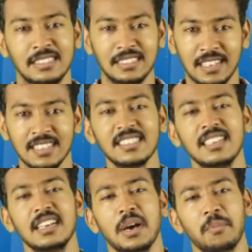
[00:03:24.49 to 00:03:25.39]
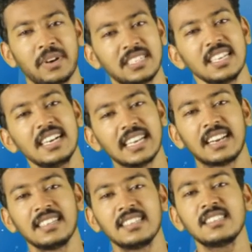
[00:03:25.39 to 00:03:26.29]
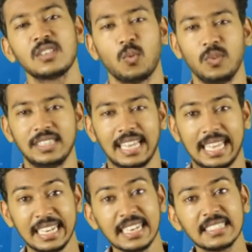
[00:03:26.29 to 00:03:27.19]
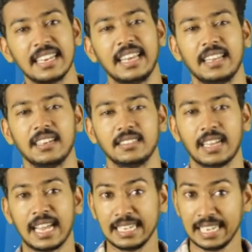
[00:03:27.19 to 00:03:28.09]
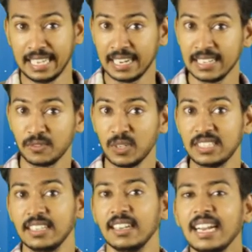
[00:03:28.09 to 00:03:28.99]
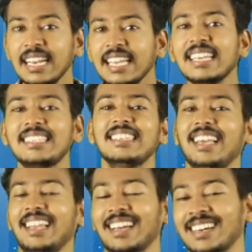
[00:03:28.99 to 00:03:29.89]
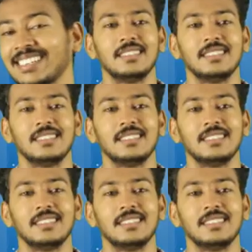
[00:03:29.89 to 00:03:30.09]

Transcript: Thus, pressure decreases with increase in area and increase with decrease in area.